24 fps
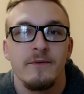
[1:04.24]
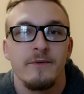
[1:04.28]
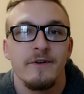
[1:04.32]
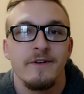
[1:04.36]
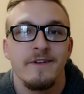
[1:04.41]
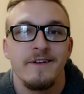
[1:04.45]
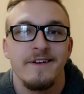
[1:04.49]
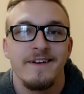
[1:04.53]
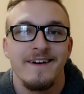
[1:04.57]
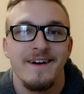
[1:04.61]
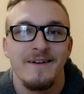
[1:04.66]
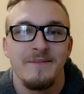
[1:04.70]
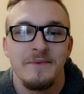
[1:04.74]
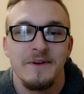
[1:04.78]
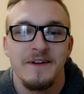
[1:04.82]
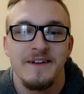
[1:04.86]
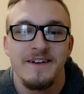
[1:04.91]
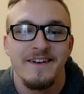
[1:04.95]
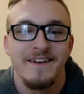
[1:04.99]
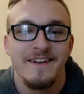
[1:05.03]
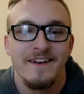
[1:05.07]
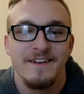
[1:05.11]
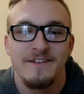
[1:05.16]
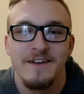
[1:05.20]
really i
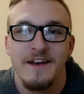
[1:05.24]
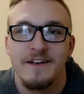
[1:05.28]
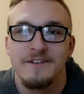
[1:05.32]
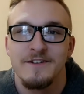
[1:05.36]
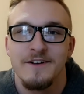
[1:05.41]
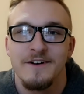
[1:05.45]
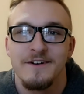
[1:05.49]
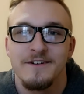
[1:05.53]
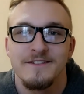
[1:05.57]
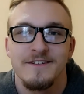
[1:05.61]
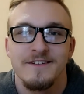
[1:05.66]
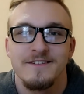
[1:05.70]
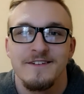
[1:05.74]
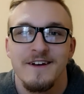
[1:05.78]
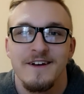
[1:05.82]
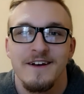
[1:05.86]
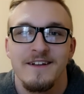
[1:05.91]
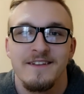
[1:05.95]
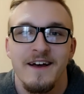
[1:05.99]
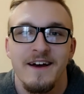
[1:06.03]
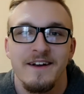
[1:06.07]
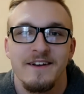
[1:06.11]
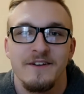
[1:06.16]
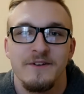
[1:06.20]
mean as long as it's
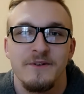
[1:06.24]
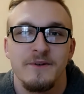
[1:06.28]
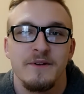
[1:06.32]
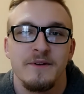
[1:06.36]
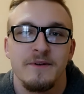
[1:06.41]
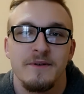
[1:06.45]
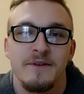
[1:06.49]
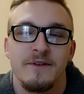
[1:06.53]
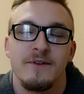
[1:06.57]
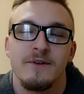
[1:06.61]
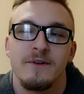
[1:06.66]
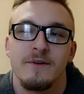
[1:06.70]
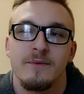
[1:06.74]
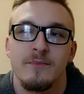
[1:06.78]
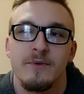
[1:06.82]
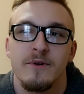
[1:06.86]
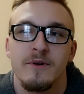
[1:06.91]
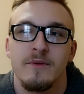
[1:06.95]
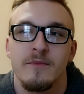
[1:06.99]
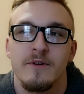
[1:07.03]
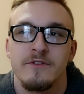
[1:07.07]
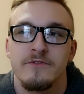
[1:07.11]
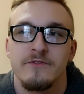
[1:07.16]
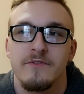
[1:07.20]
online you can you can
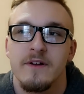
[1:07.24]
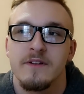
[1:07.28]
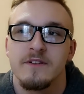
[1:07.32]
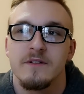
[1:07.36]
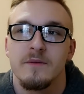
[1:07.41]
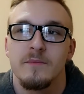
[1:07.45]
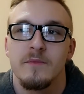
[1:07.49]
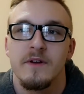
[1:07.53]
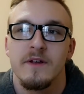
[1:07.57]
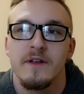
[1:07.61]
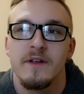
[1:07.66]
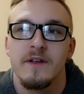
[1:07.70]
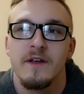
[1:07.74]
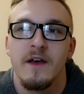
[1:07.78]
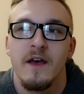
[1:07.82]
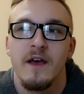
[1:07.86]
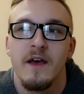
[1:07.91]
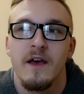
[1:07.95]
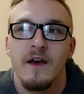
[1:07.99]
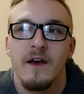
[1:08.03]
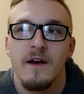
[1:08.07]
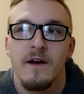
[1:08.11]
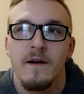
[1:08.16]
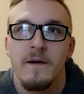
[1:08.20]
pretty much find somebody
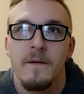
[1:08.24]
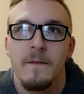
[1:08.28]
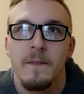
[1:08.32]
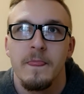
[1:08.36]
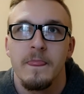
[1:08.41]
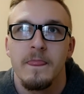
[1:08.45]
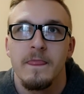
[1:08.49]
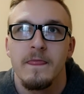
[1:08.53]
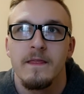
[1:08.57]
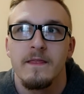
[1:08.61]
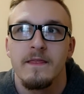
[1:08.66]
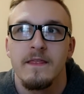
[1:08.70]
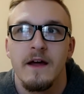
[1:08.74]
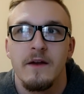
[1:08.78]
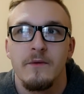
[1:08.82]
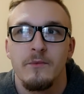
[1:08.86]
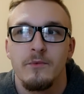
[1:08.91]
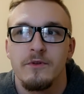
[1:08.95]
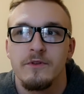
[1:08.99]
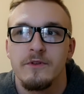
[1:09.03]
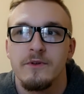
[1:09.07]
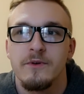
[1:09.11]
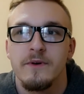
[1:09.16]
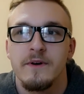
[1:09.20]
that
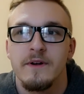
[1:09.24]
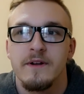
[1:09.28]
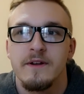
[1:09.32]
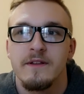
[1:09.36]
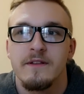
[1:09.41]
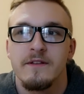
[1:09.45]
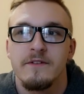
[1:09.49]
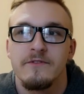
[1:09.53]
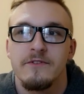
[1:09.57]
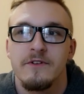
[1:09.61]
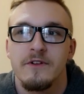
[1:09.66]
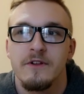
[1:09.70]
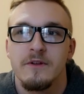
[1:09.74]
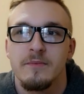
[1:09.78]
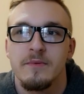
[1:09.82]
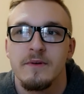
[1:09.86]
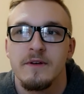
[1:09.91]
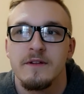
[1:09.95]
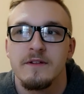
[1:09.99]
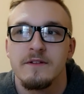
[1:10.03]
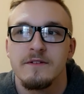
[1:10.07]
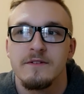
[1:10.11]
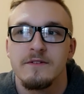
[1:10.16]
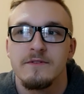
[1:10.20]
will do it in the
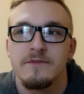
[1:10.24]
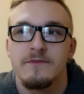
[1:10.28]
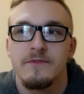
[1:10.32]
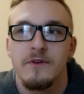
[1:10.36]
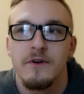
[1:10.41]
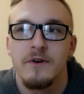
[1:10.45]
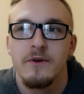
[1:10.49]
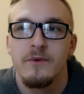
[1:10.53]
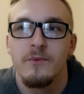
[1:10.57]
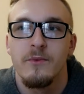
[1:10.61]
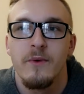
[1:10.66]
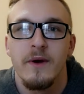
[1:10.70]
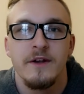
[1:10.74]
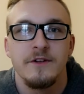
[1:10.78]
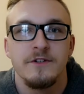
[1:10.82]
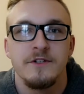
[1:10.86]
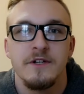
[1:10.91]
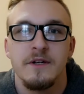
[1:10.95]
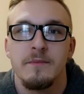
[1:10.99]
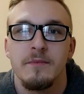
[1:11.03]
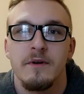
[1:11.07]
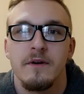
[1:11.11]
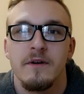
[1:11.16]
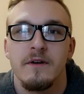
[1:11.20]
philippines for way
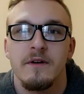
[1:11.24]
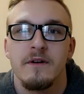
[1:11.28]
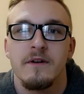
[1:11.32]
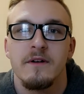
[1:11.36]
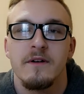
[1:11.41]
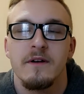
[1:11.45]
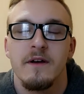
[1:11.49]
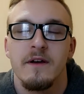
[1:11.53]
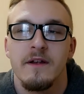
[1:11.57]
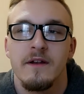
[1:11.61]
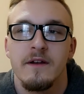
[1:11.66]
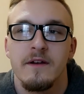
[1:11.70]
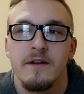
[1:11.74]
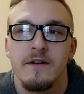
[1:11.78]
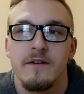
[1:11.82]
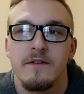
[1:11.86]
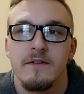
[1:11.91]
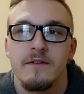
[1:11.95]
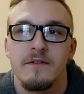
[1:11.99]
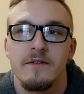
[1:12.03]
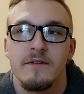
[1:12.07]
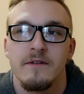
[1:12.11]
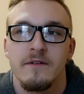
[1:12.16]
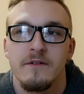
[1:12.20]
cheaper and
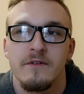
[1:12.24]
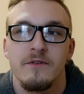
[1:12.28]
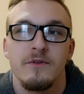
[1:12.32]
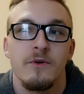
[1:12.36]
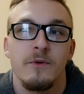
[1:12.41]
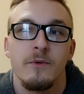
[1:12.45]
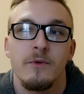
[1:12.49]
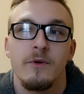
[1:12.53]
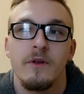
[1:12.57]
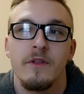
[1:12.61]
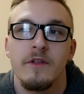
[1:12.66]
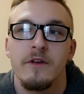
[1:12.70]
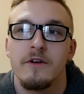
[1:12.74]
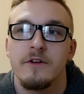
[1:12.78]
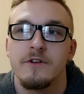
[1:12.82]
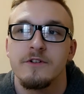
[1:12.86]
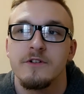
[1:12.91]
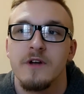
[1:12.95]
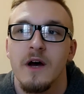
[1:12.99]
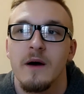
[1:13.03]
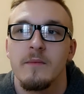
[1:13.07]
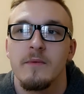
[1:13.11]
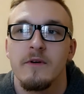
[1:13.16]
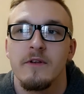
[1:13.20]
do a really good
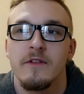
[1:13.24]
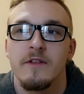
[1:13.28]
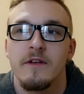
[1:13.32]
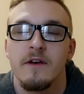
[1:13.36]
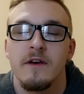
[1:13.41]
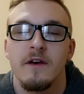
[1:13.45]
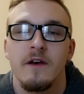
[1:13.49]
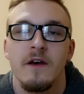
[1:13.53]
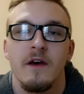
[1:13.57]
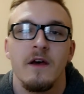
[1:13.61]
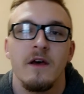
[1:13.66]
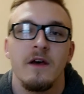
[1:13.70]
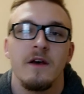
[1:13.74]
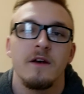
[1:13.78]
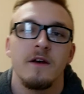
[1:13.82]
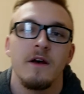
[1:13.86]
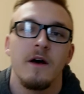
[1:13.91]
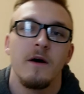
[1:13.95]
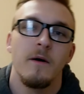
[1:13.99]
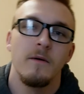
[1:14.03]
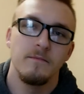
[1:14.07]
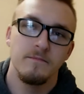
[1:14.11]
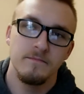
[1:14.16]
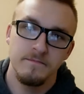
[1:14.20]
job with
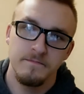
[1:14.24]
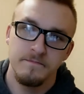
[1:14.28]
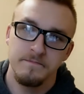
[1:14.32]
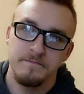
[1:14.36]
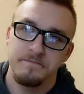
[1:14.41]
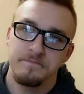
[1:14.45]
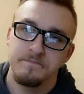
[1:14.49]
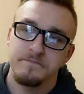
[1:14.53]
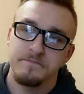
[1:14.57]
it